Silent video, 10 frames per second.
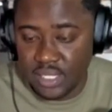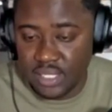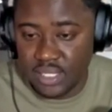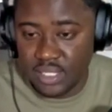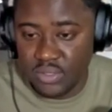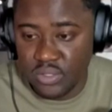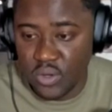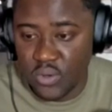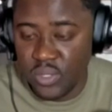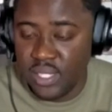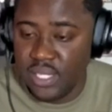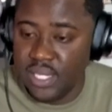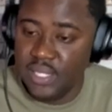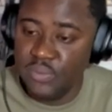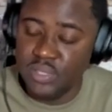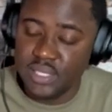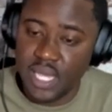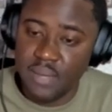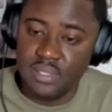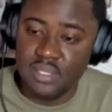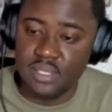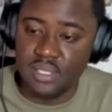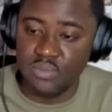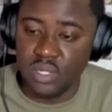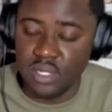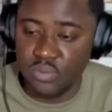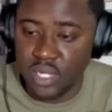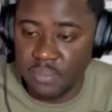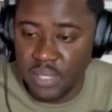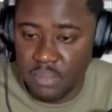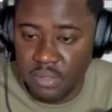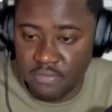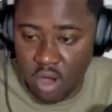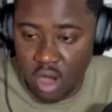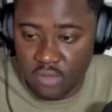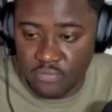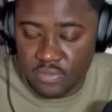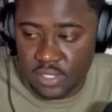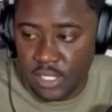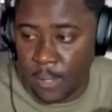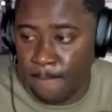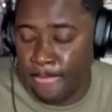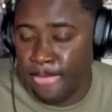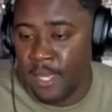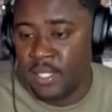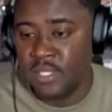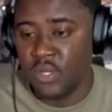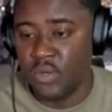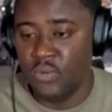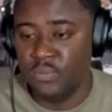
you know, he was able to recommend me for Article 15. So